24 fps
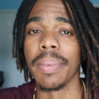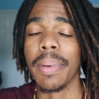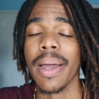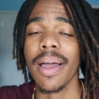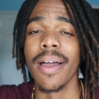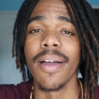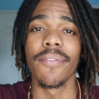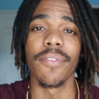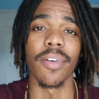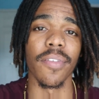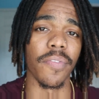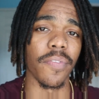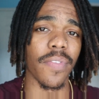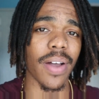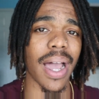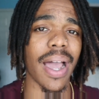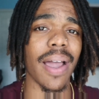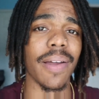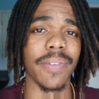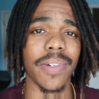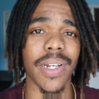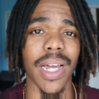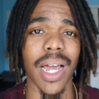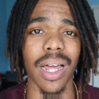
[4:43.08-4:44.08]
them for
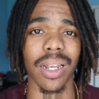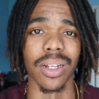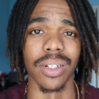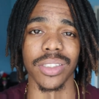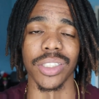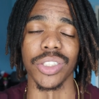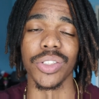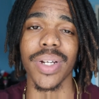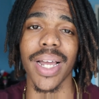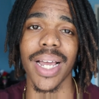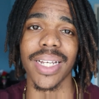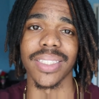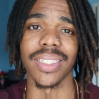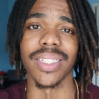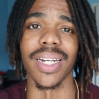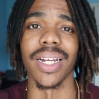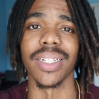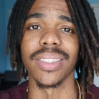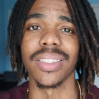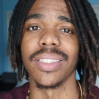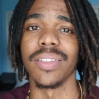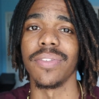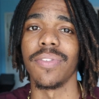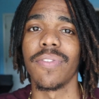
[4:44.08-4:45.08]
five dollars. You guys can
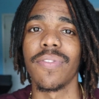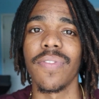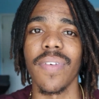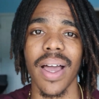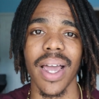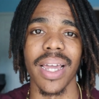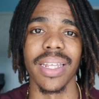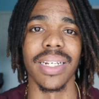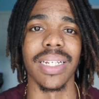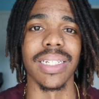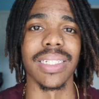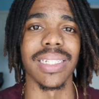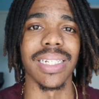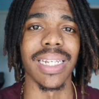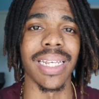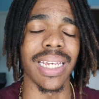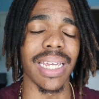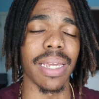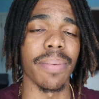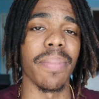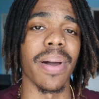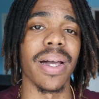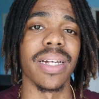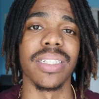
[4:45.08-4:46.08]
actually find this
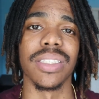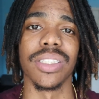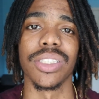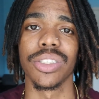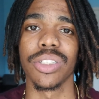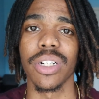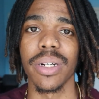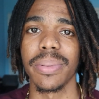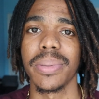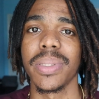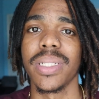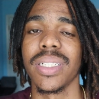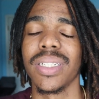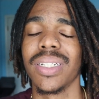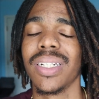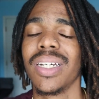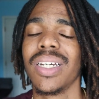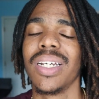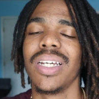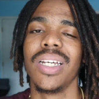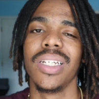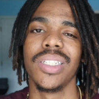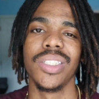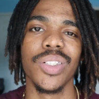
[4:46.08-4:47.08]
link in my description
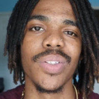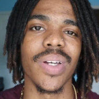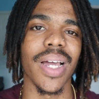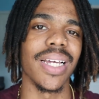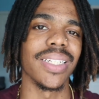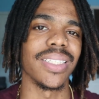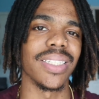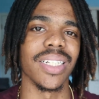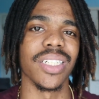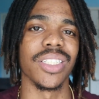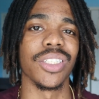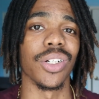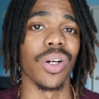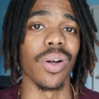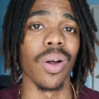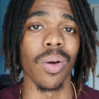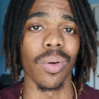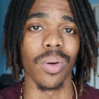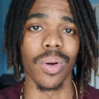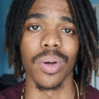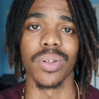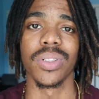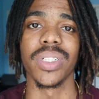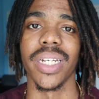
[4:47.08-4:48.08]
so you guys can get your
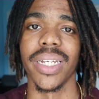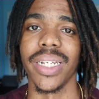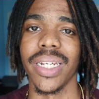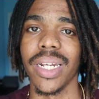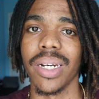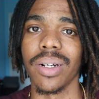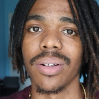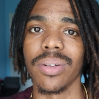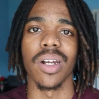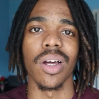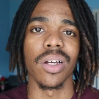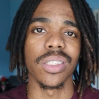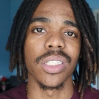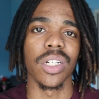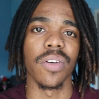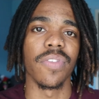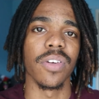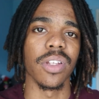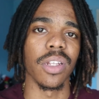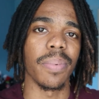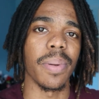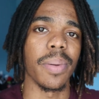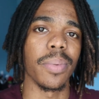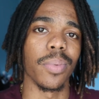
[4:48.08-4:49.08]
own crochet needle. And also
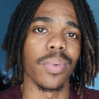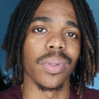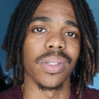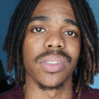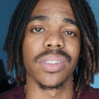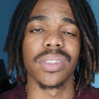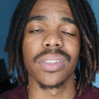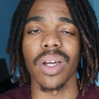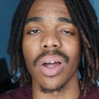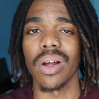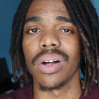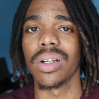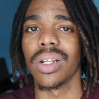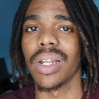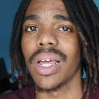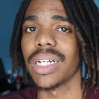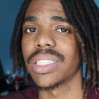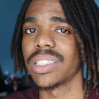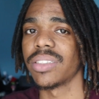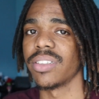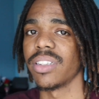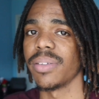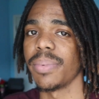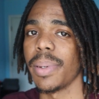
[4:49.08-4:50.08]
for the people with starter
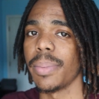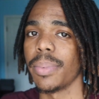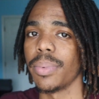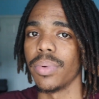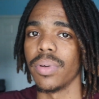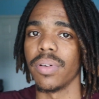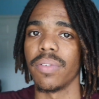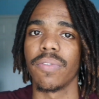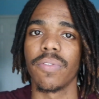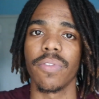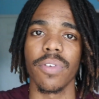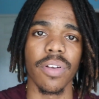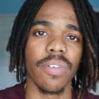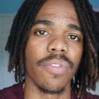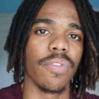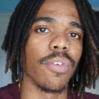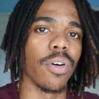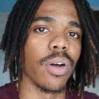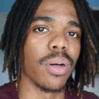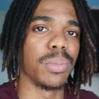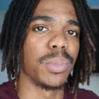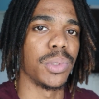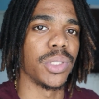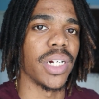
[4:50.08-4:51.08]
locks, for the people with
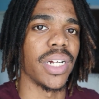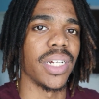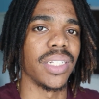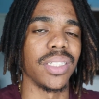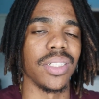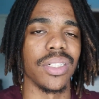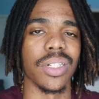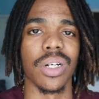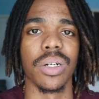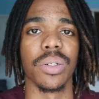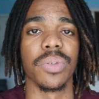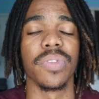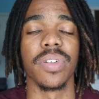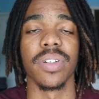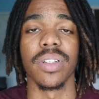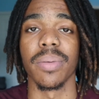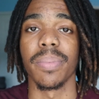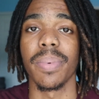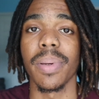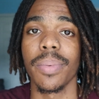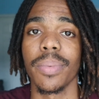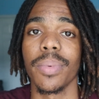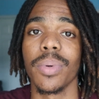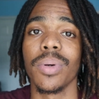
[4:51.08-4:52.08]
freeform dreads, you know, for
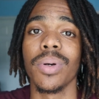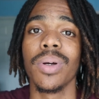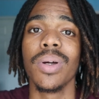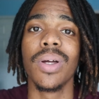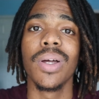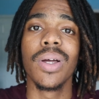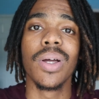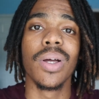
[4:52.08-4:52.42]
the people